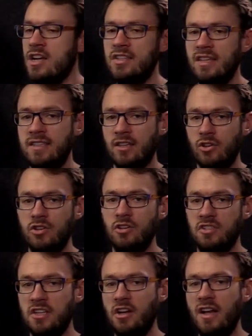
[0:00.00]
So that's the good
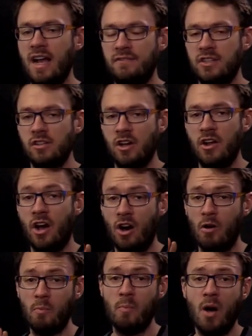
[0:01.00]
news. You don't have to learn a
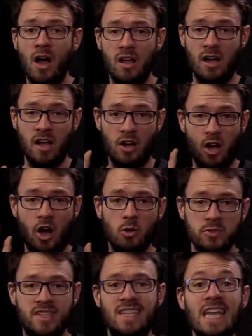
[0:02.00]

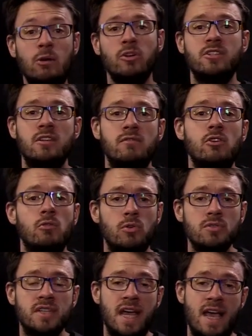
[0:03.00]
whole sequence of new
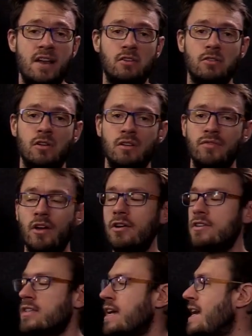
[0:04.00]
rules to handle all of
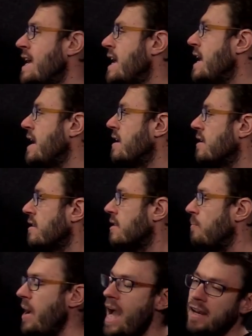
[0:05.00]
those.
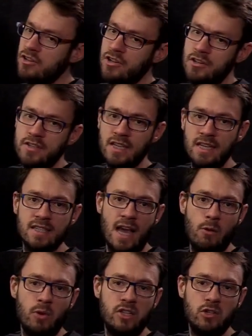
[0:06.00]
The bad news is
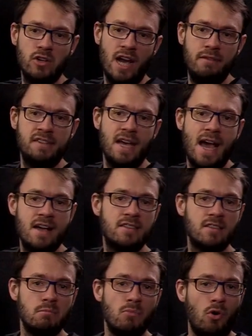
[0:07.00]
that we do have to add
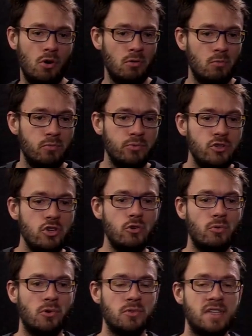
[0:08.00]
some more
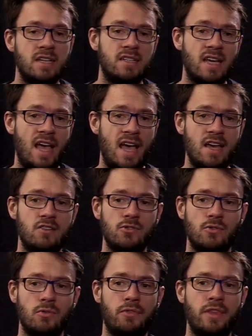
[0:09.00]
new rules in to
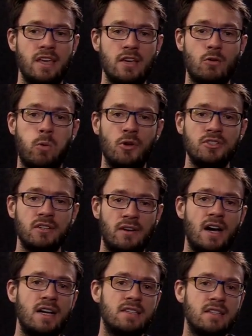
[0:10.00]
handle the
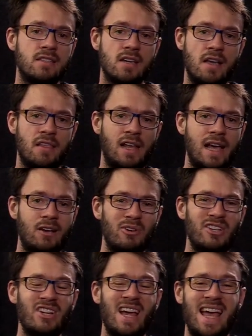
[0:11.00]
quantifiers inside the
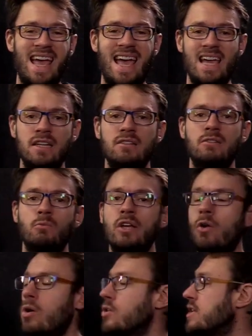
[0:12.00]
language, and
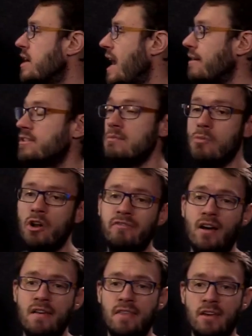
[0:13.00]
we also have to
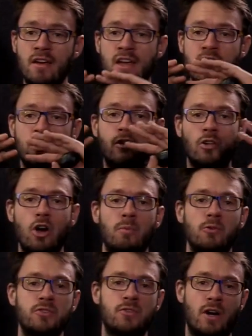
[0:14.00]
modify the
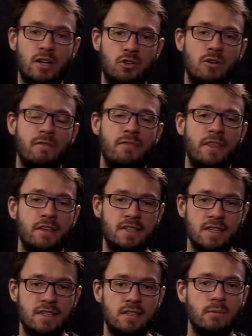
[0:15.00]
global structure of the
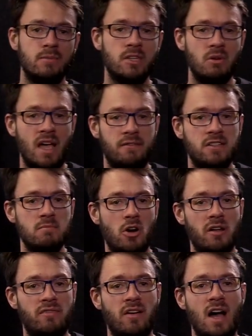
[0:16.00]
system. So we have to
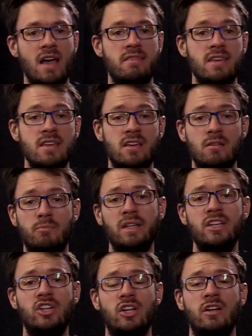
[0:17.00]
modify the
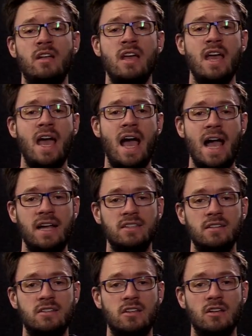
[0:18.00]
completion
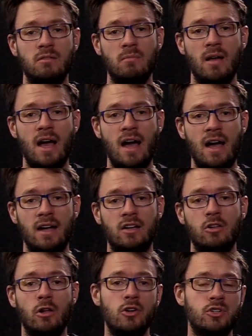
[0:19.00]
and
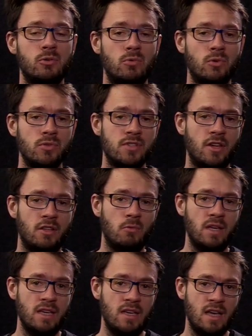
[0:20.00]
closure rules so that
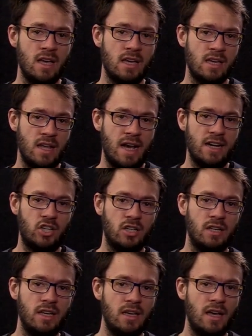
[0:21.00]
we can
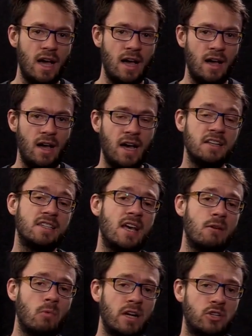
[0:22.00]
actually
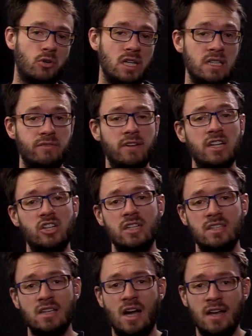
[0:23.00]
understand when a tree is finished
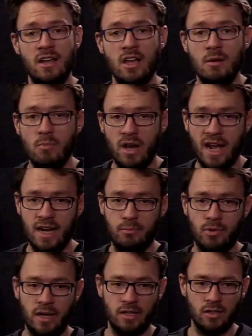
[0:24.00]
inside
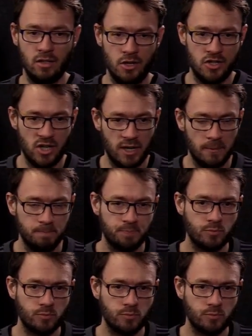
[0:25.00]
monadic predicate logic.